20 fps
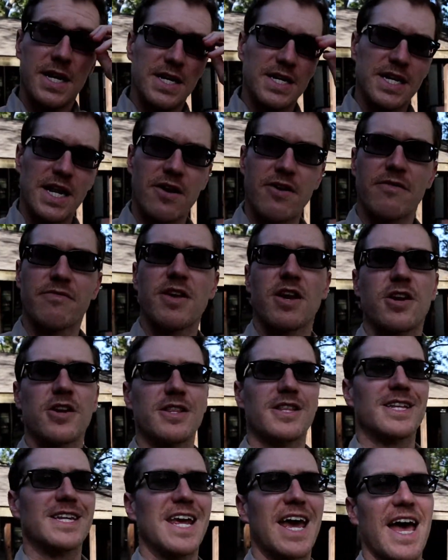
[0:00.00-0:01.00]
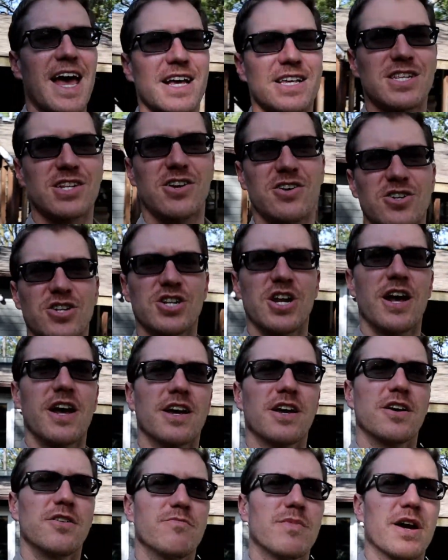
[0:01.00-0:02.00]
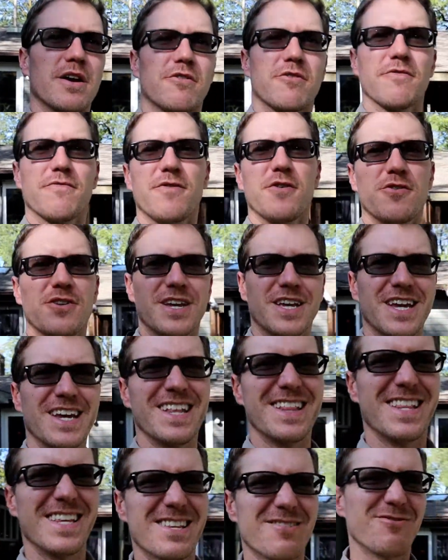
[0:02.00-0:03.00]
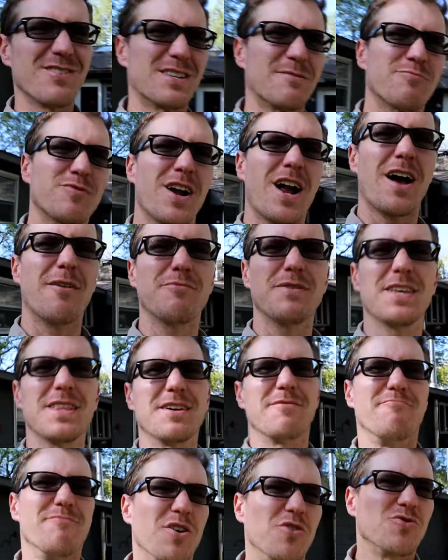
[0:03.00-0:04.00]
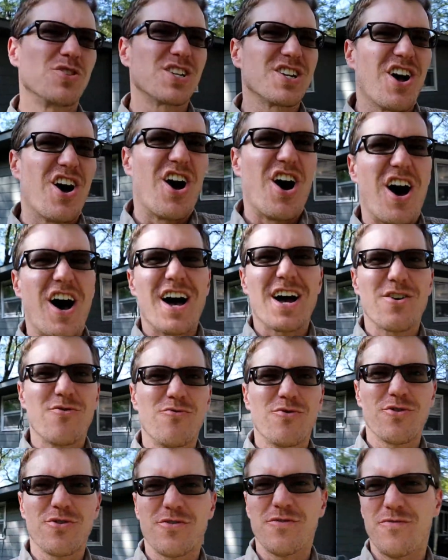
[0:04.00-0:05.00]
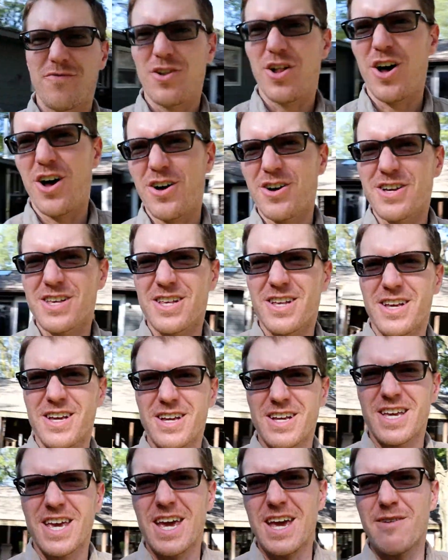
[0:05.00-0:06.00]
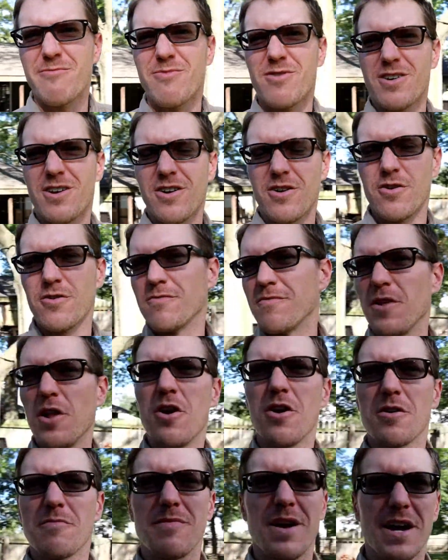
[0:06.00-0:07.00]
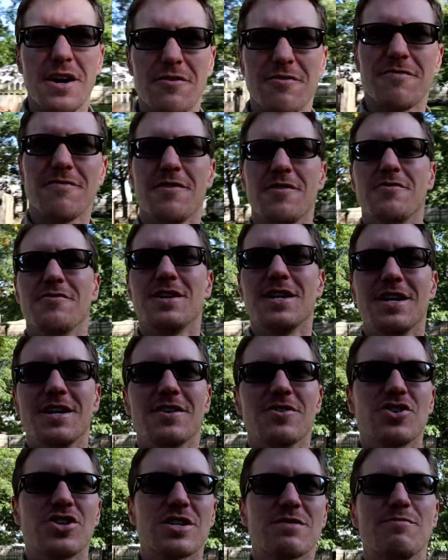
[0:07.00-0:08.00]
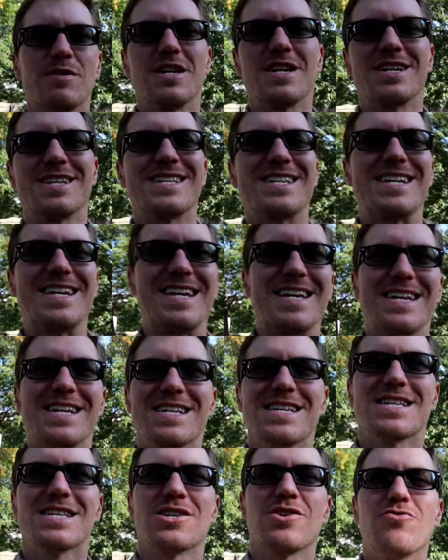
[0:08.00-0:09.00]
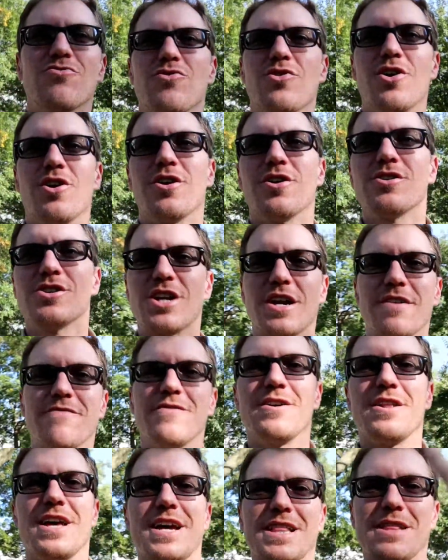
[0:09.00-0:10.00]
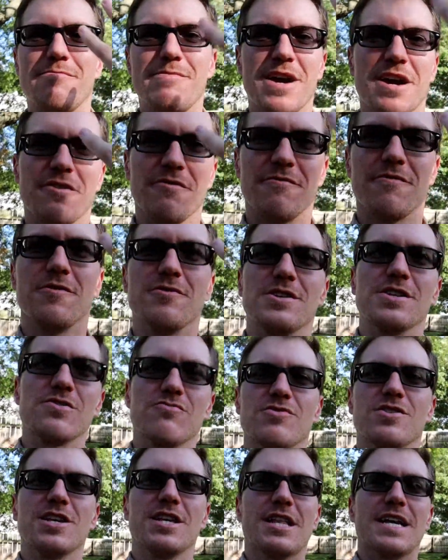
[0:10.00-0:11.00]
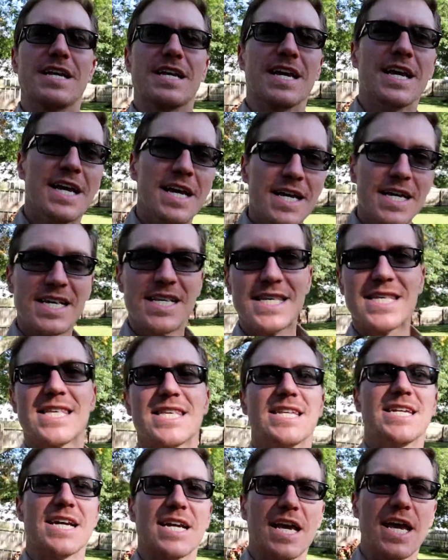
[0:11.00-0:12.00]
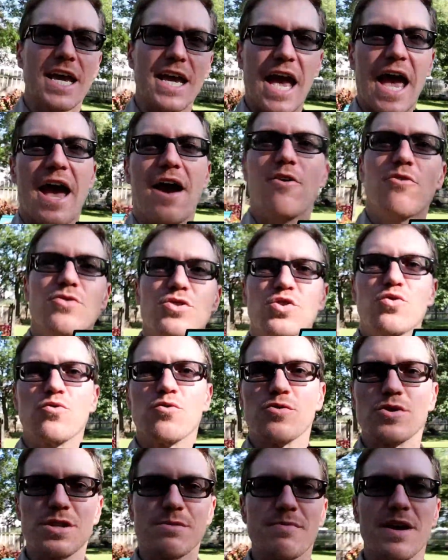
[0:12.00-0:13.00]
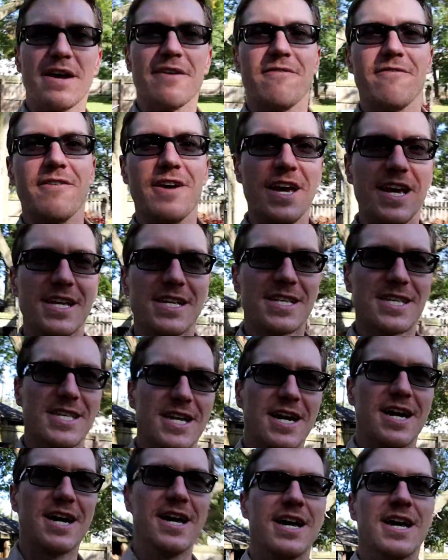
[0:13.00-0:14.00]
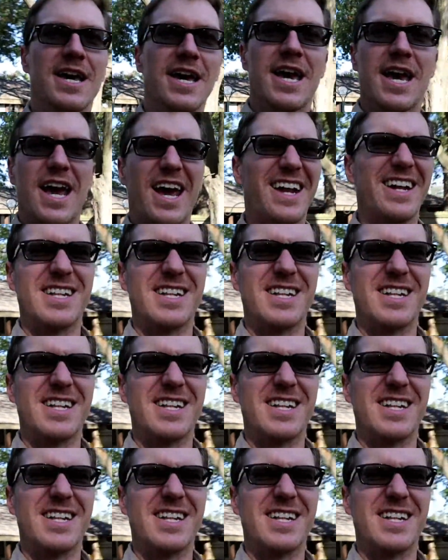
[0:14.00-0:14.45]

Now I've got on the Takstar shotgun microphone again. This one's probably the most awkward vlog camera or vlog microphone here just because it is so large. I feel like the microphone is really like sticking out towards my face and